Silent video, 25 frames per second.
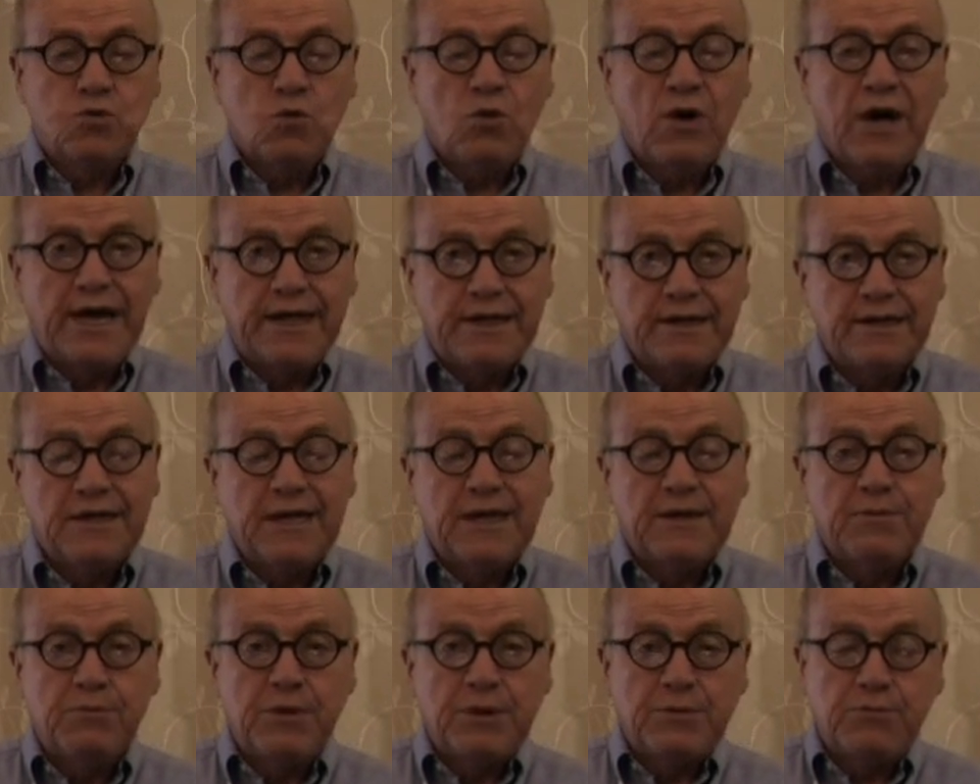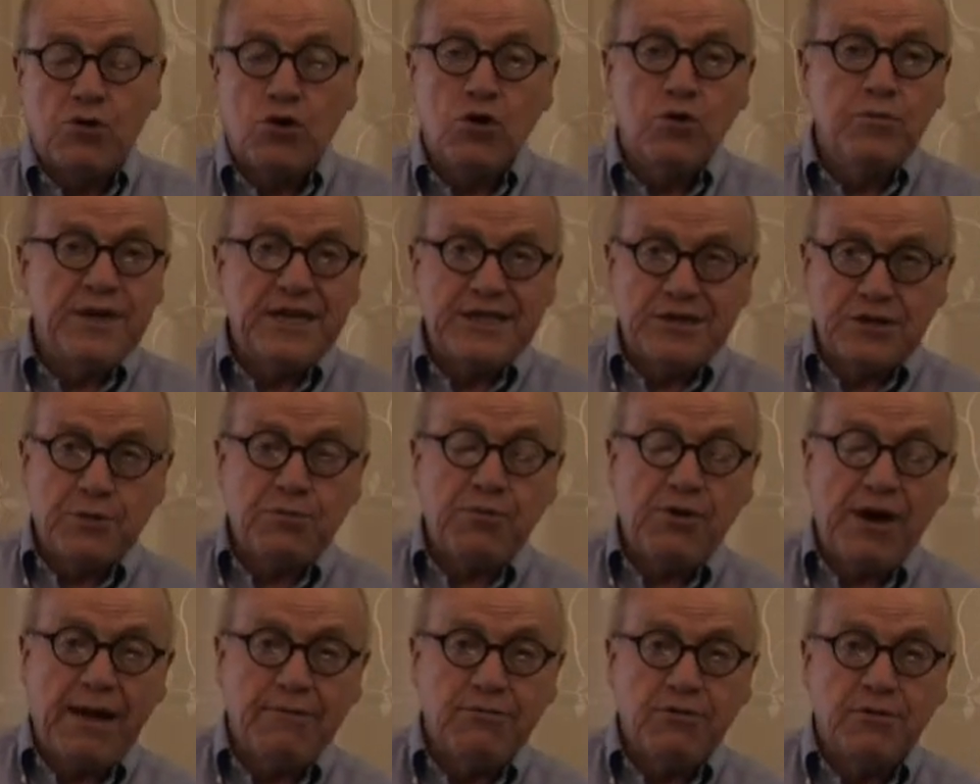what. But probate, the
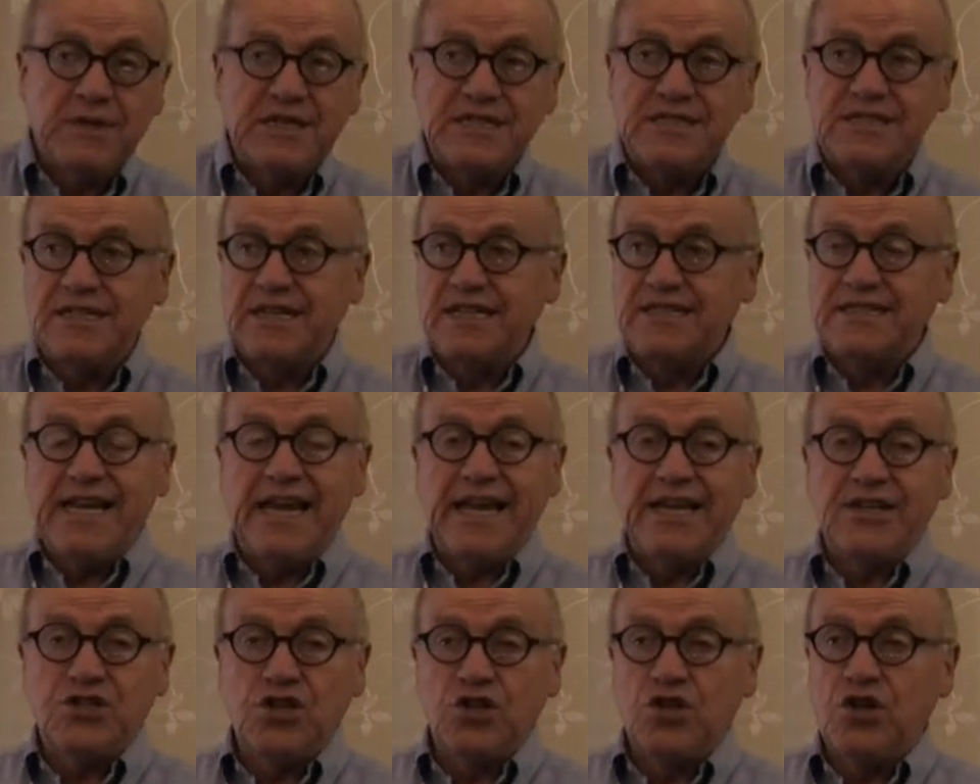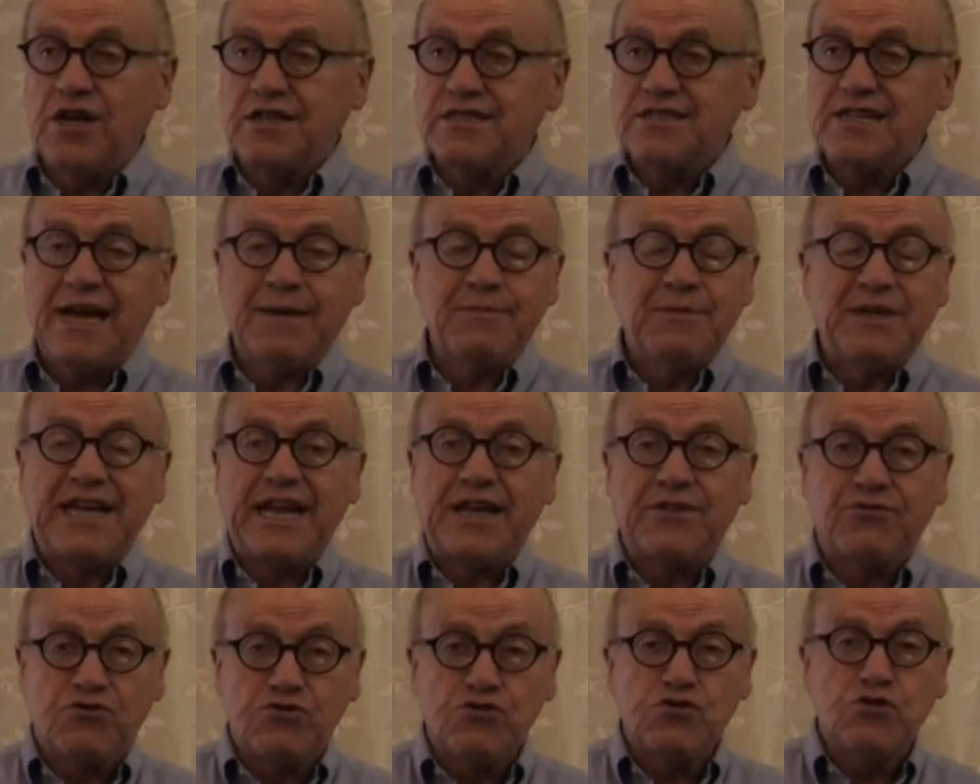problem is that it takes a long time to
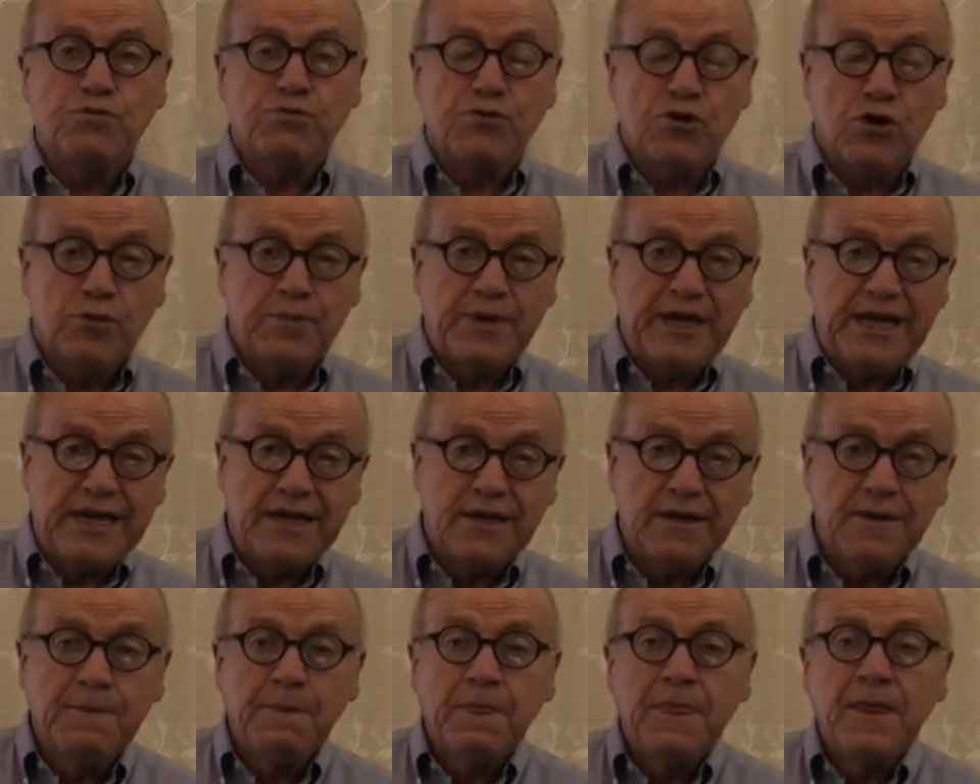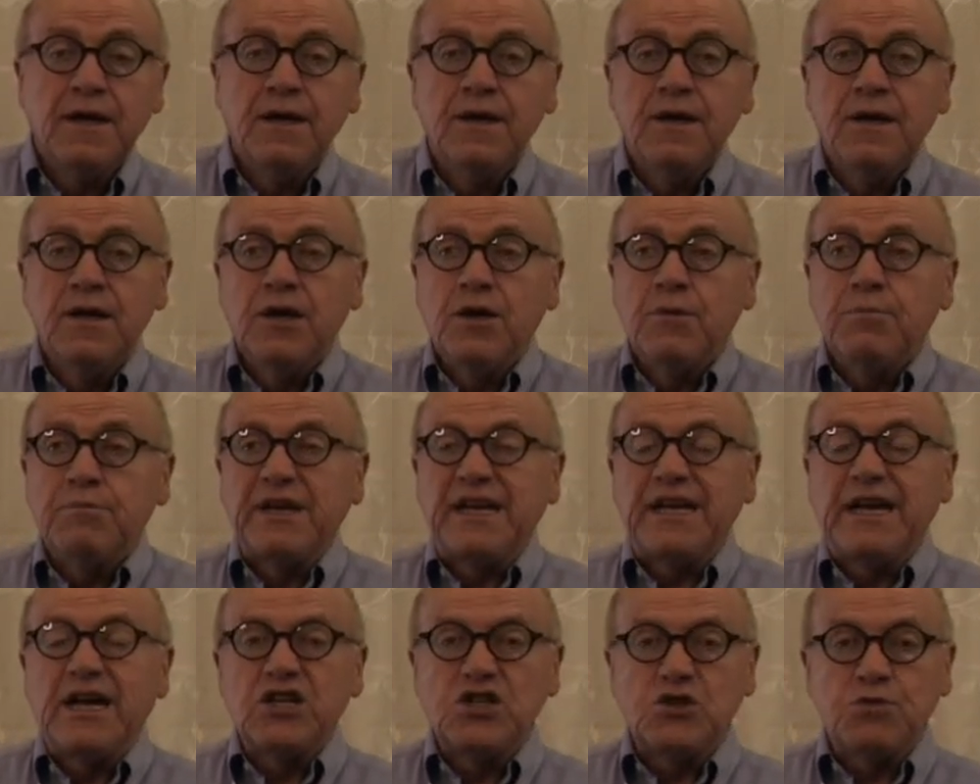get through probate,
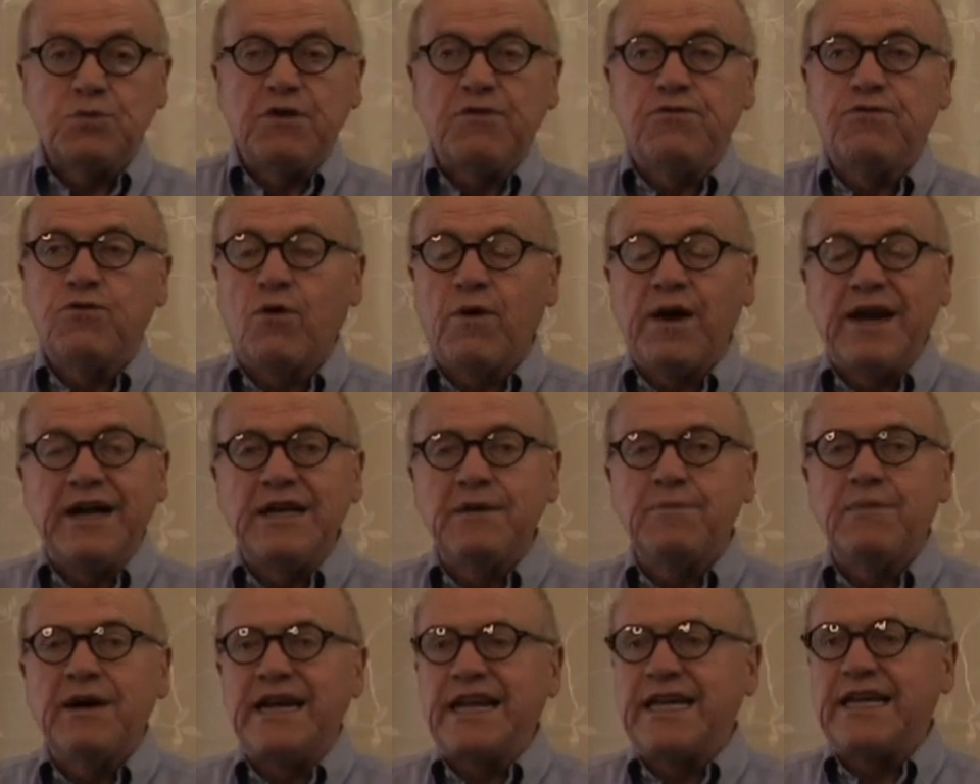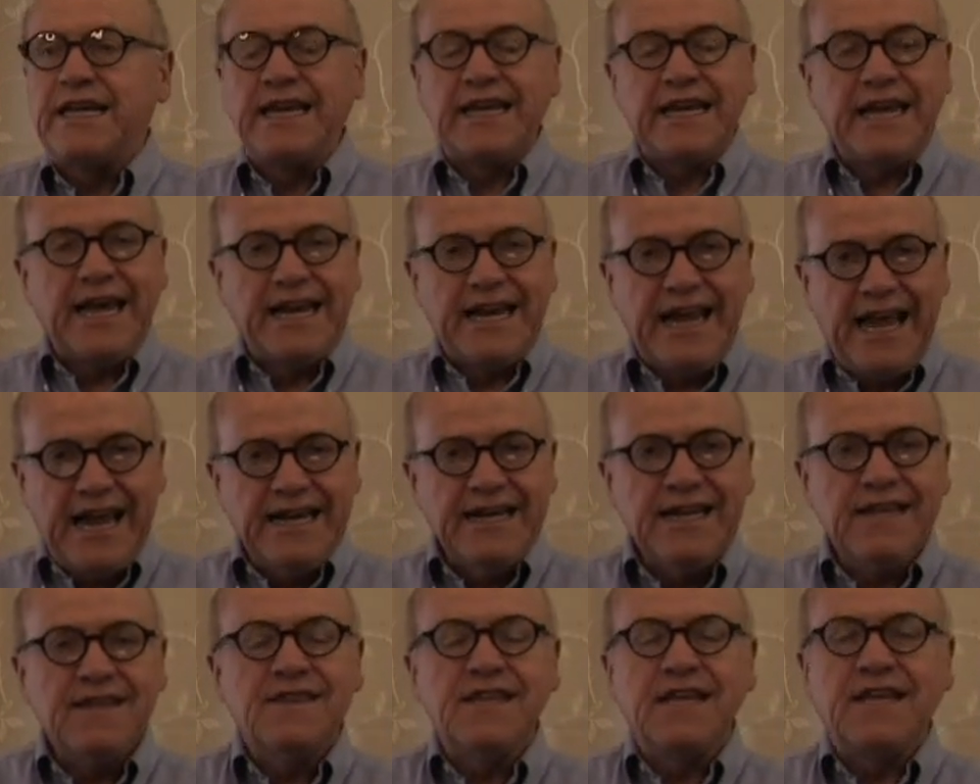because before anybody can get
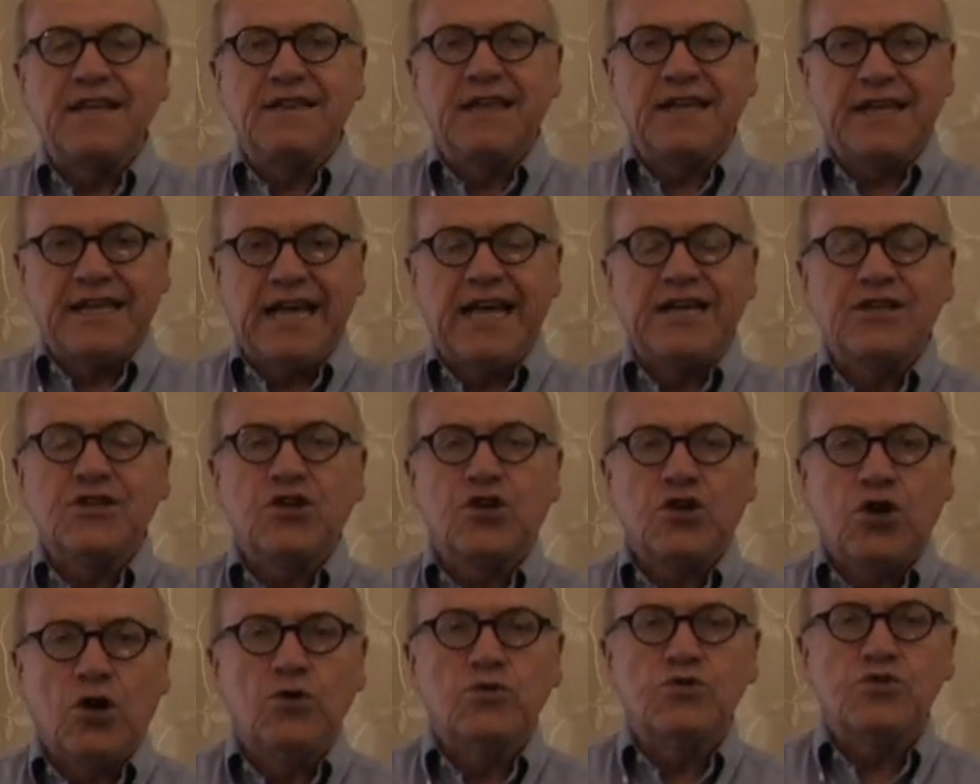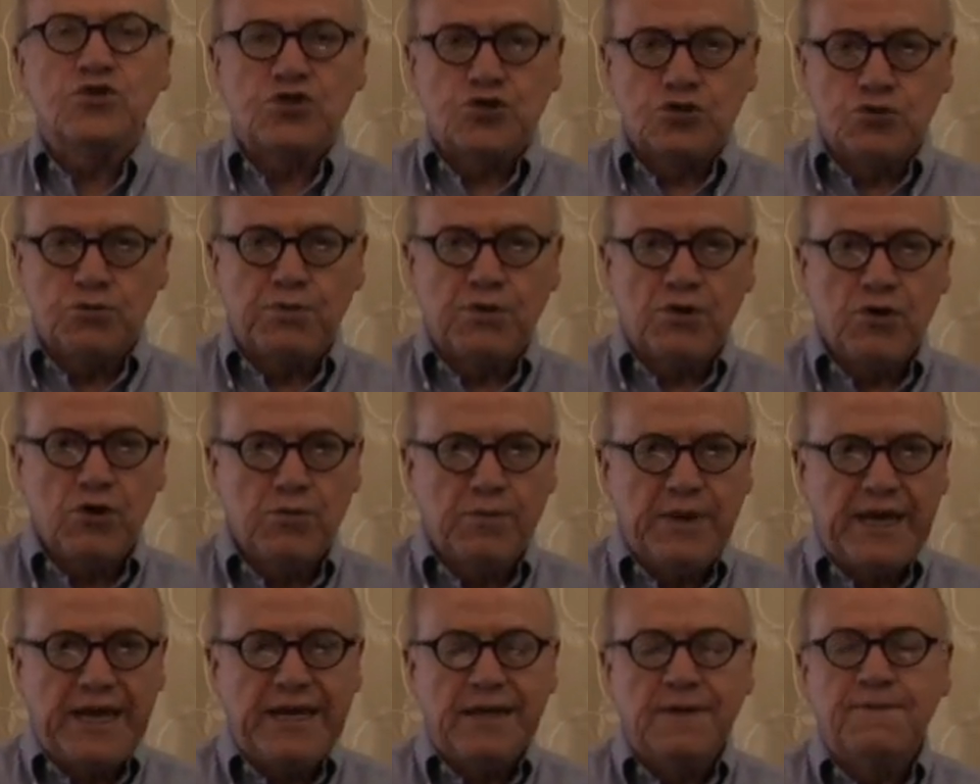anything that goes through
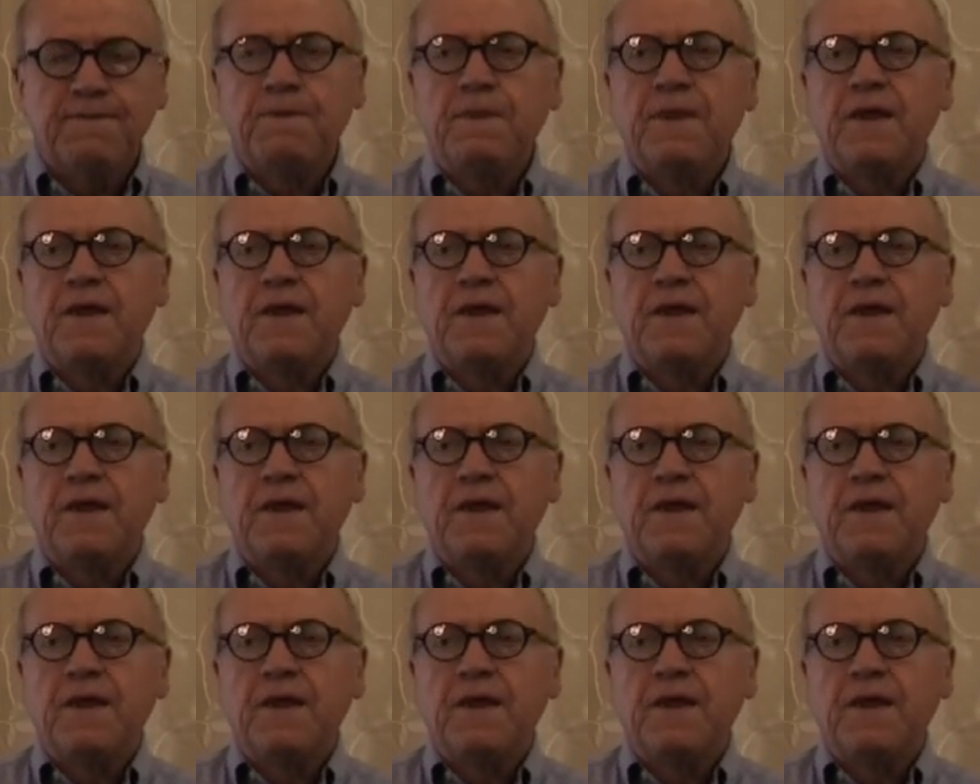probate,